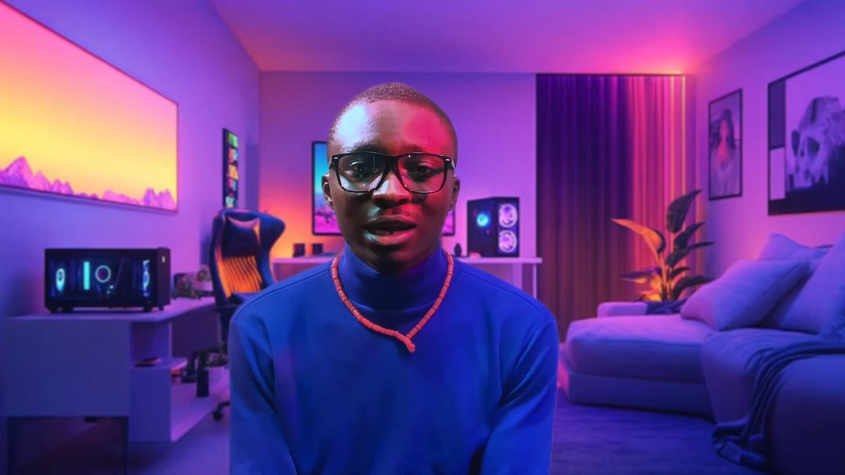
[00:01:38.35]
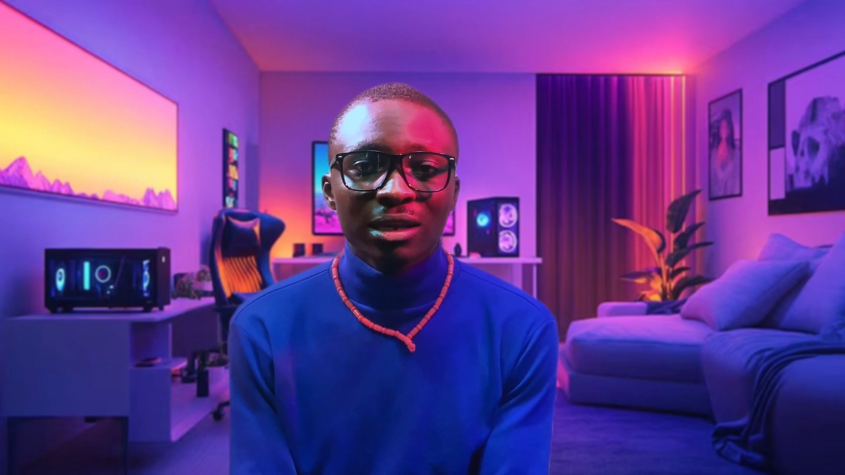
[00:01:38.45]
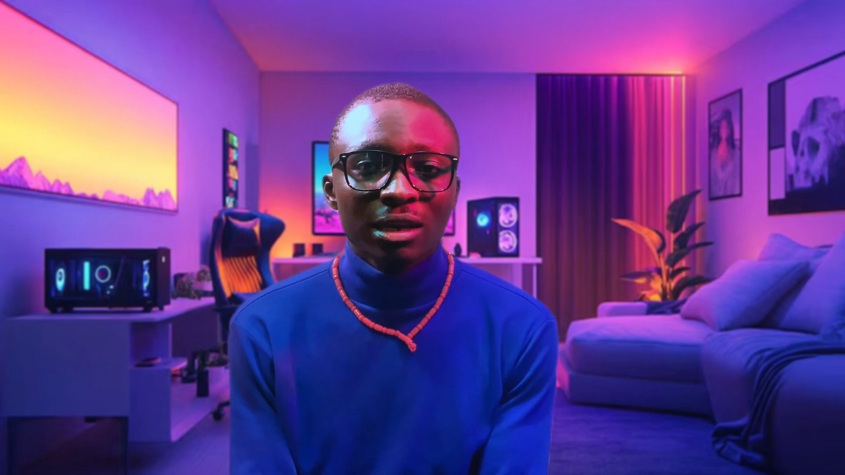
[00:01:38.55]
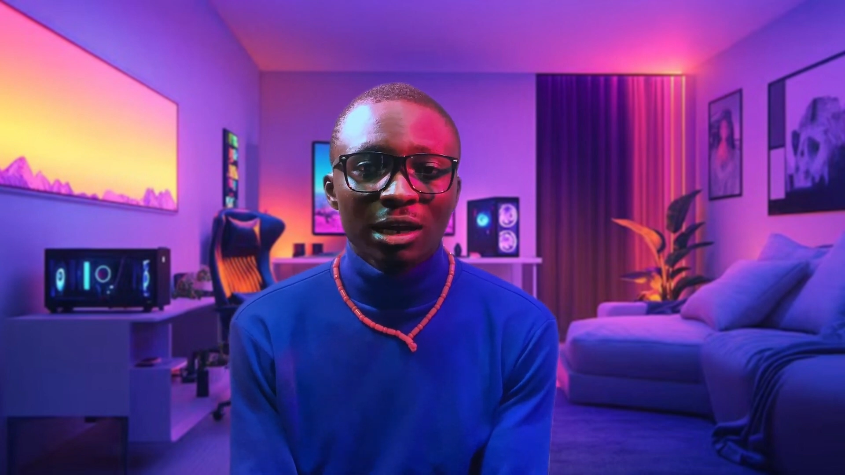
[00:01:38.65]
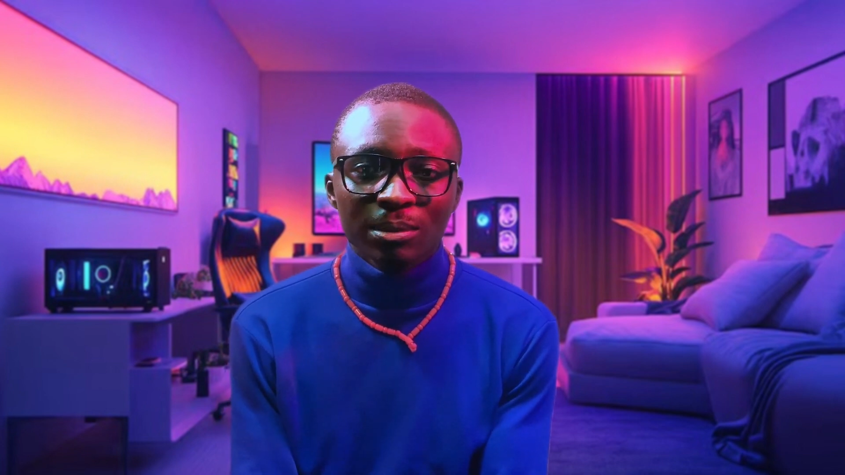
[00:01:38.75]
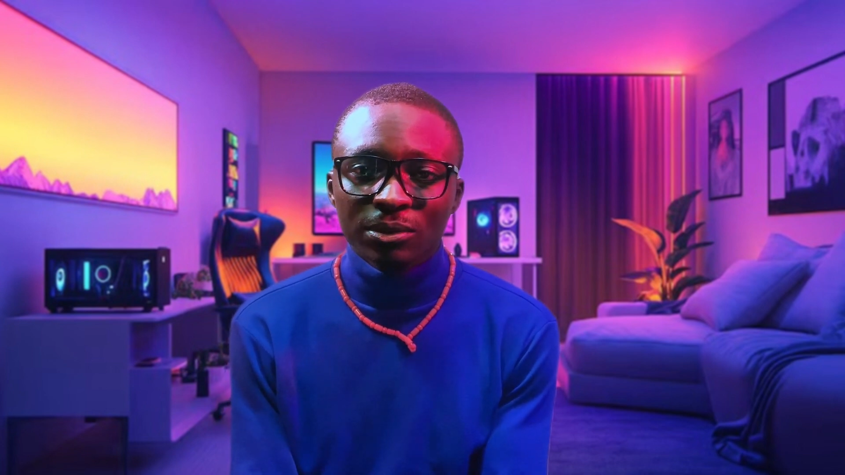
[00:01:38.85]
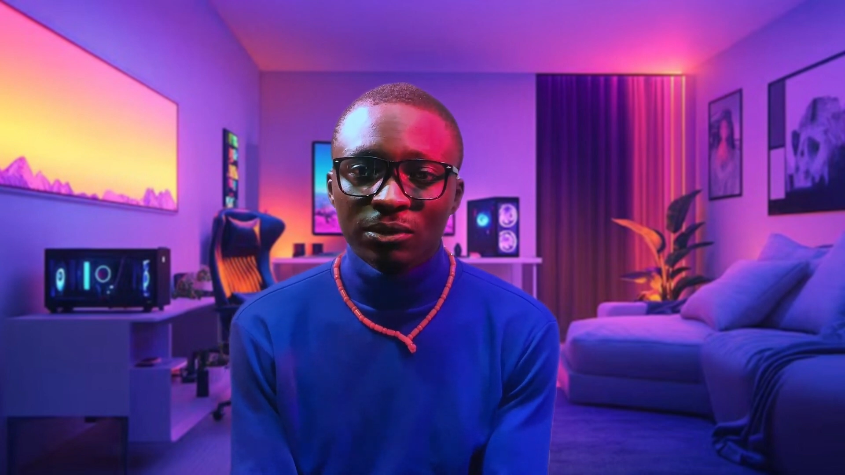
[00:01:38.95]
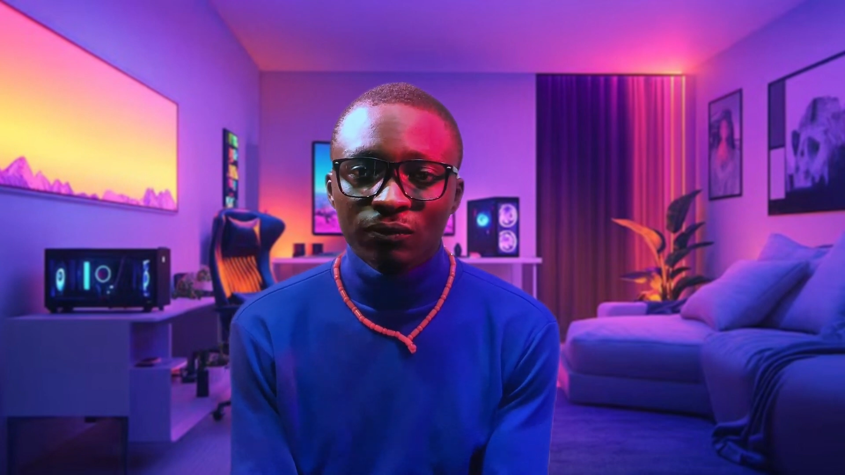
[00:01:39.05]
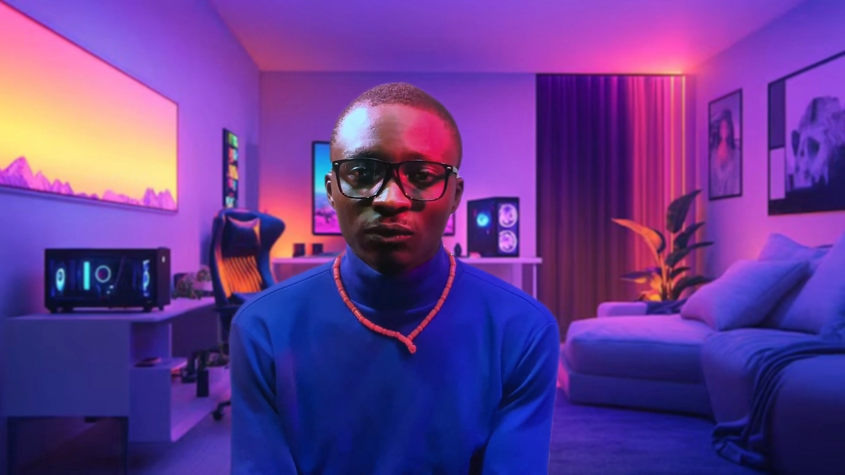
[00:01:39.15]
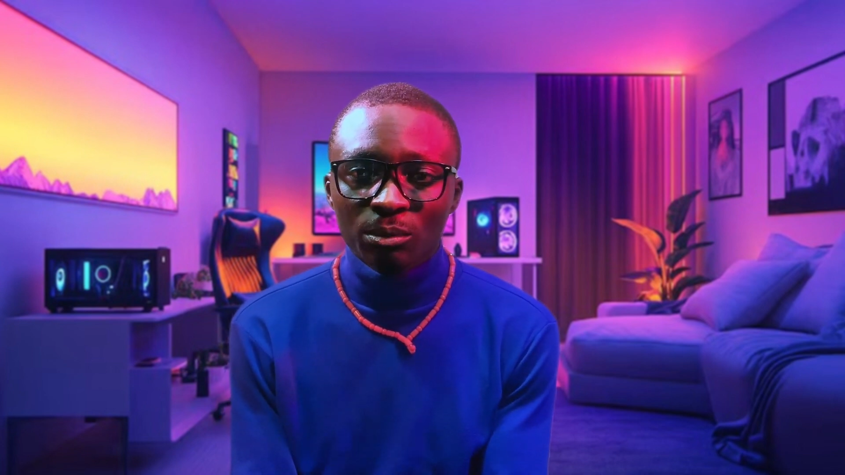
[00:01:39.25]
and
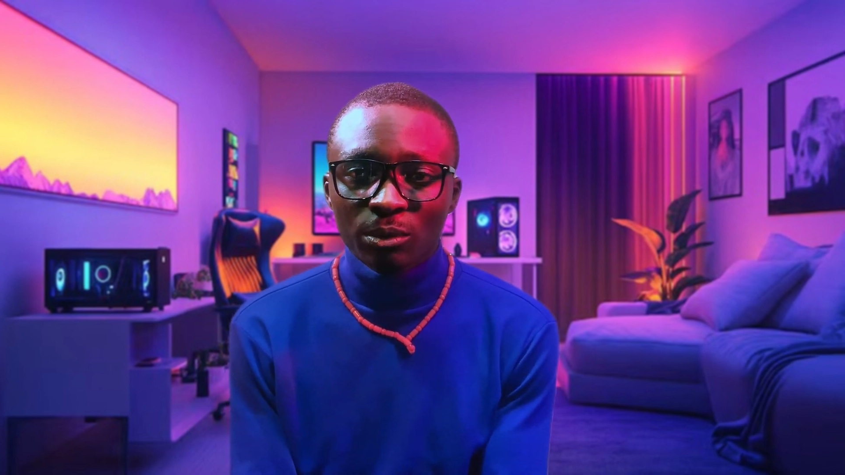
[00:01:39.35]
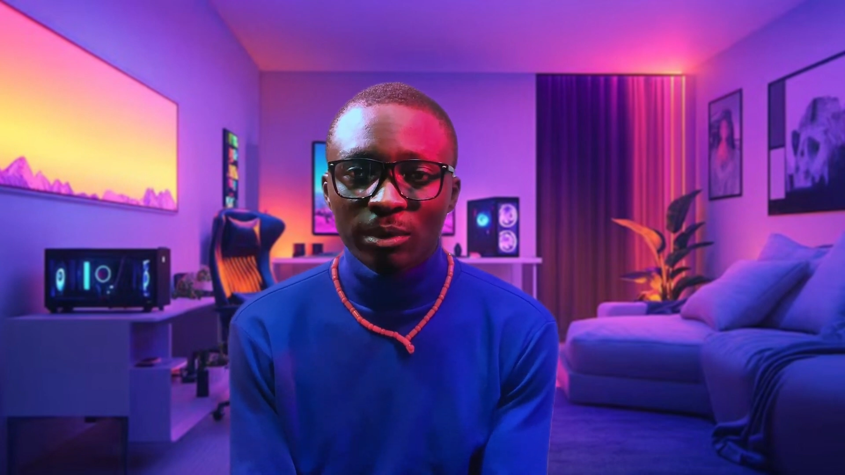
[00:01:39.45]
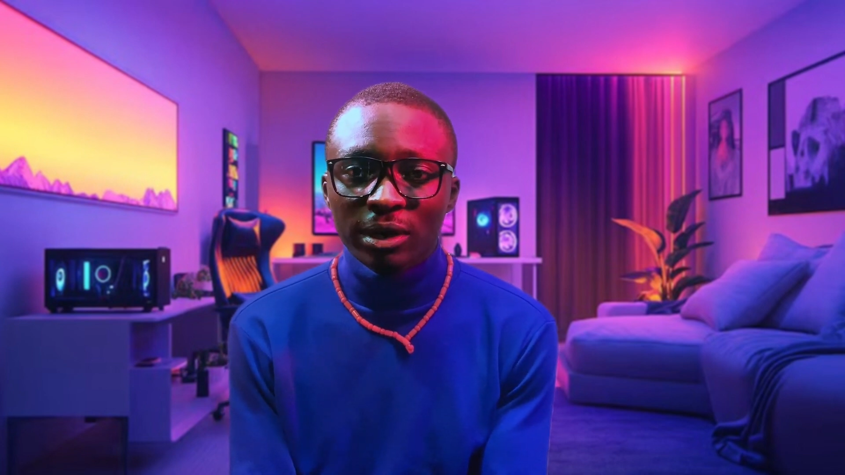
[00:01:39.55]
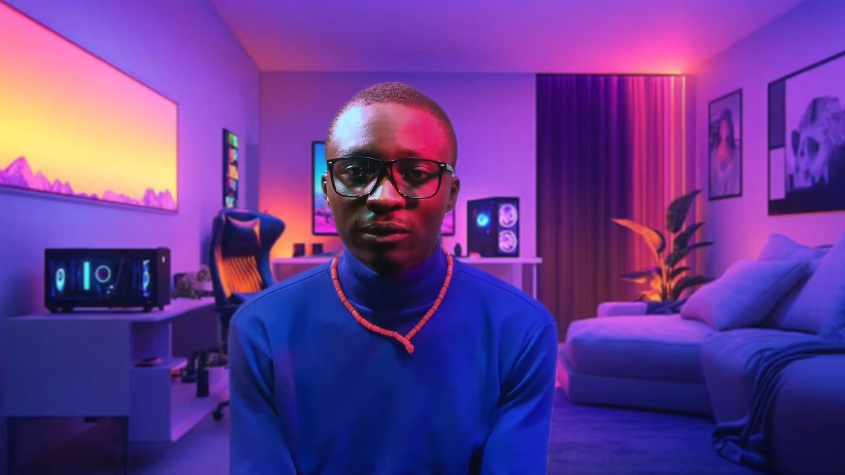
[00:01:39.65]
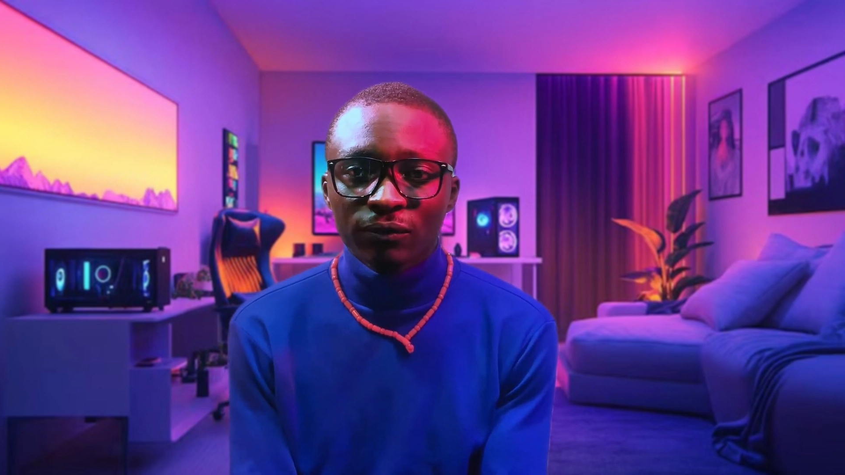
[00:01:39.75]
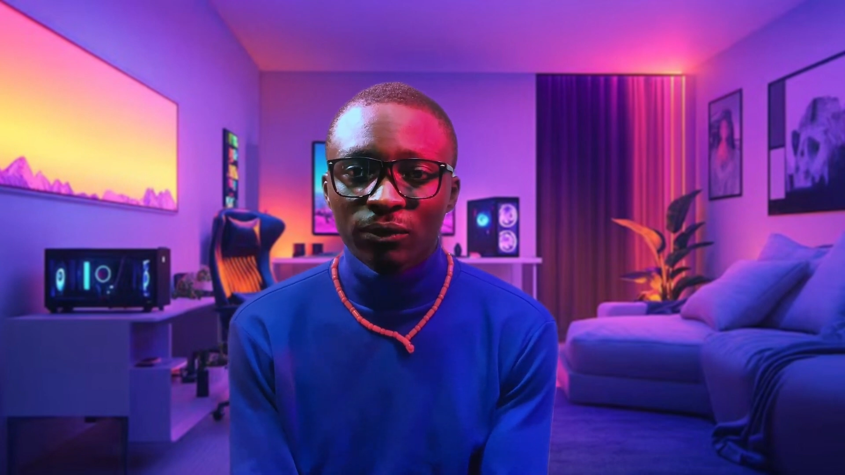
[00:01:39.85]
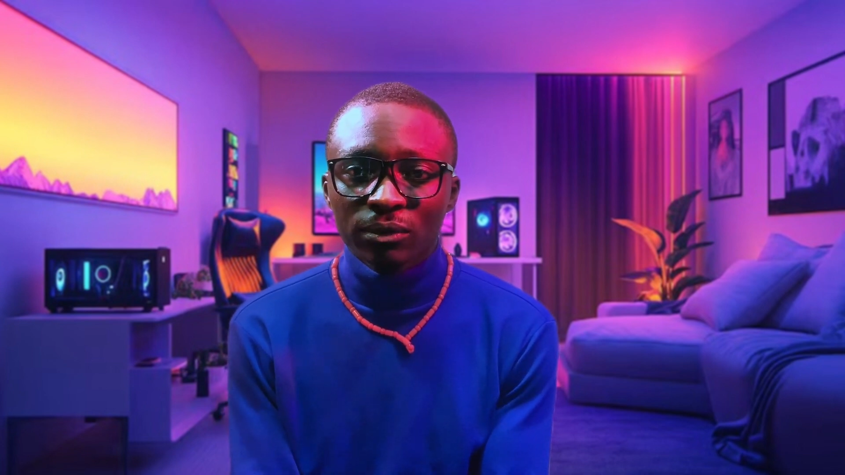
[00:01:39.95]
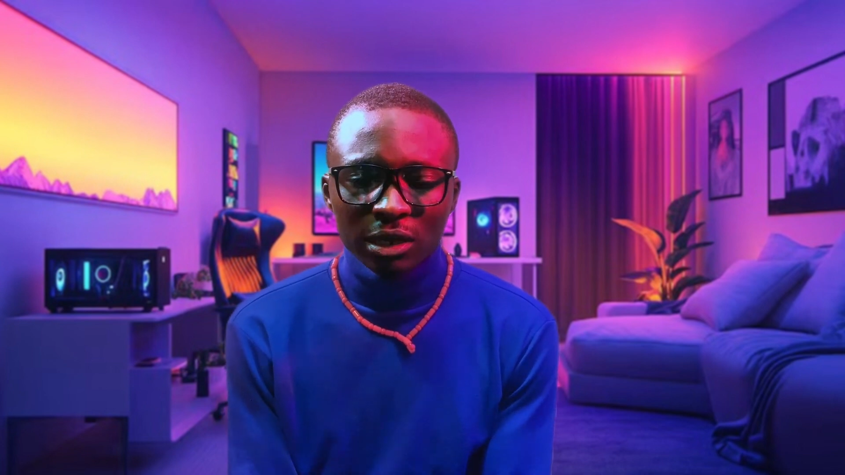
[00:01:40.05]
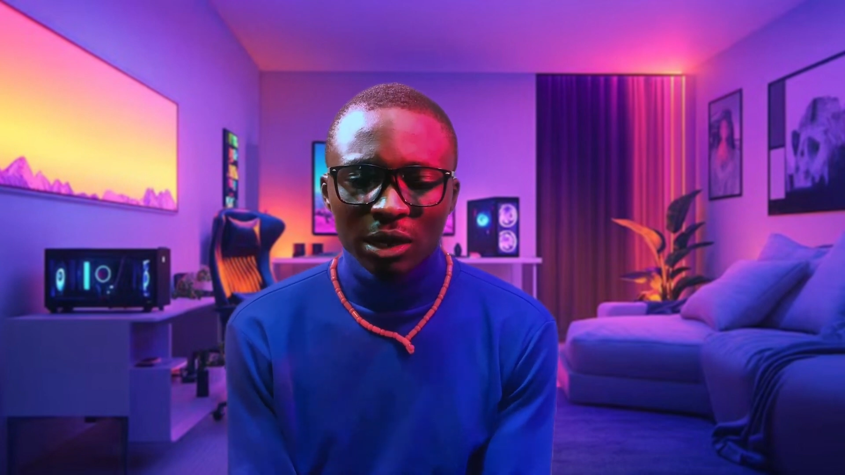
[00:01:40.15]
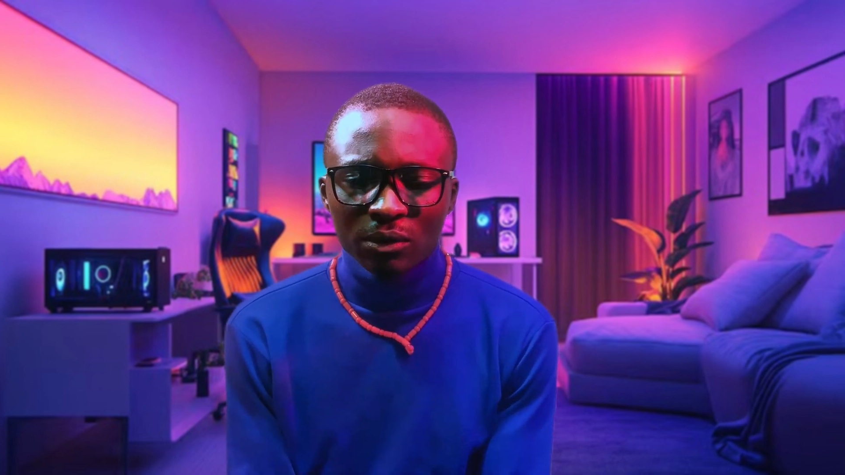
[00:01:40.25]
apps for mobile
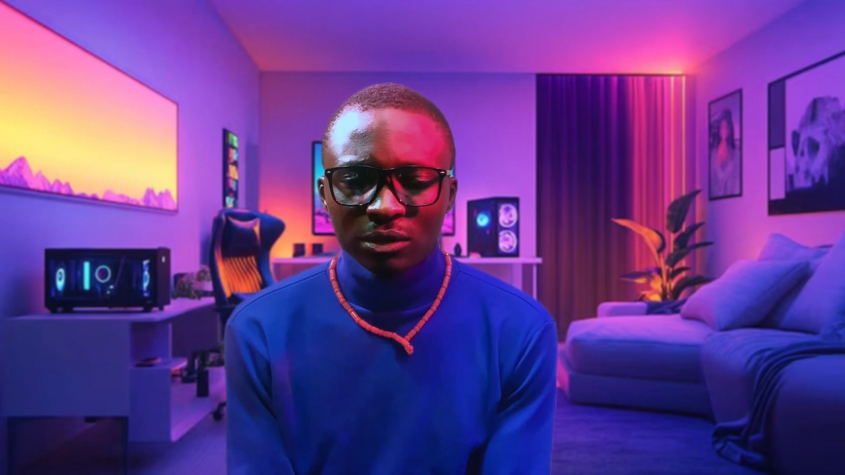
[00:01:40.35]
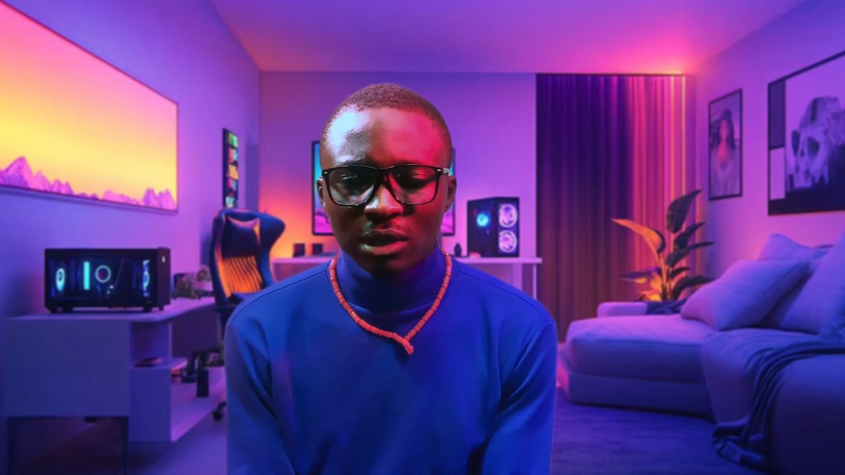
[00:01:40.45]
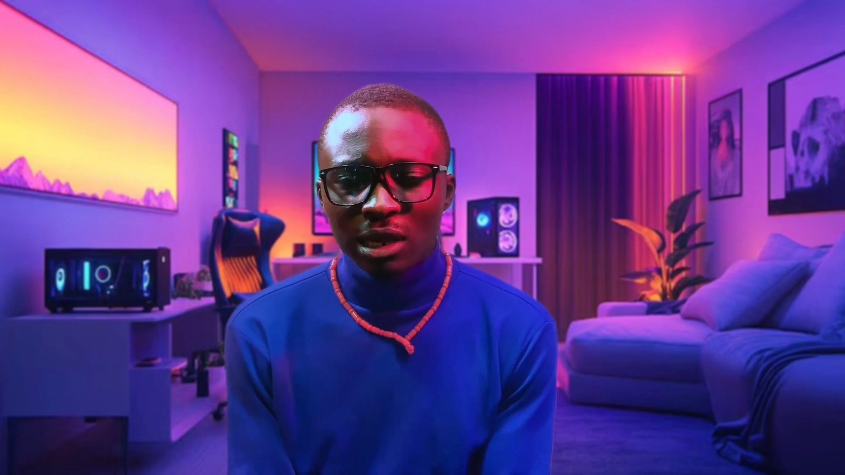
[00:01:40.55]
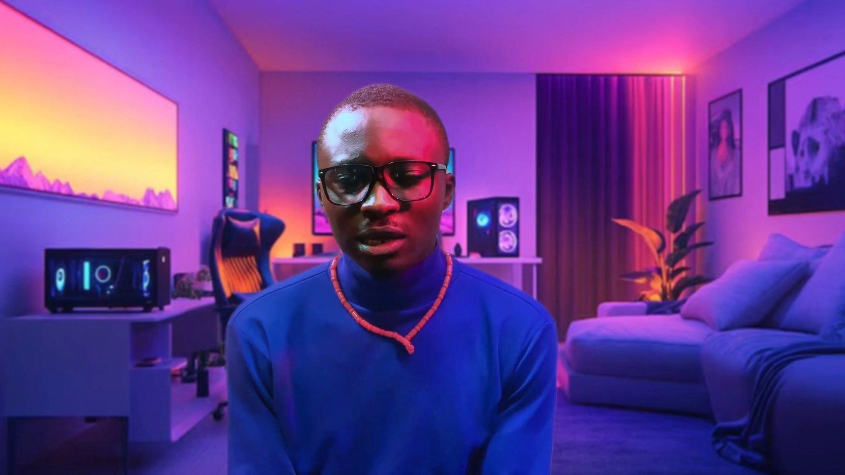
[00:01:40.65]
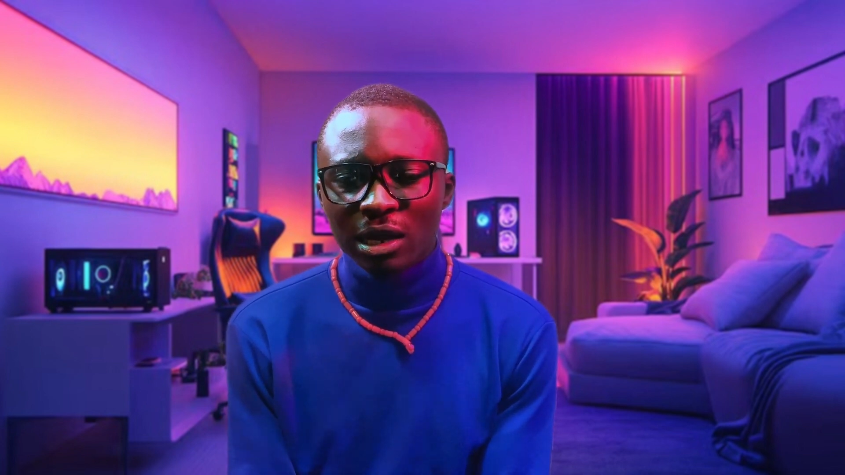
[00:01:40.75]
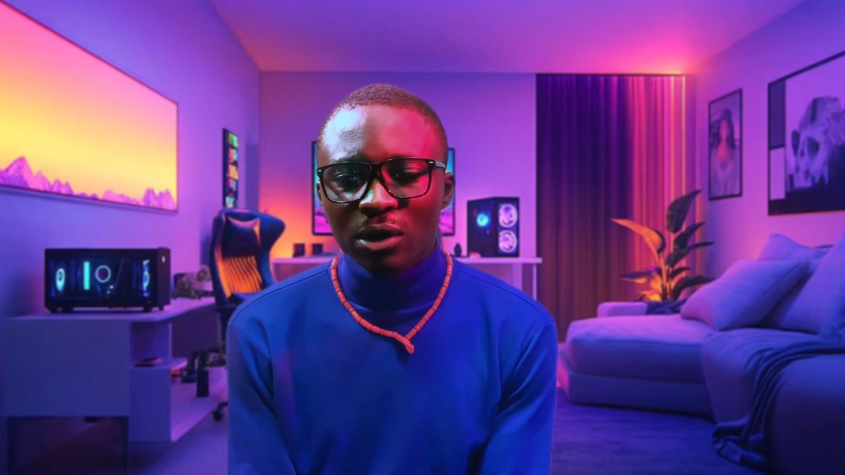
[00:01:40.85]
phone. Yeah, I was like,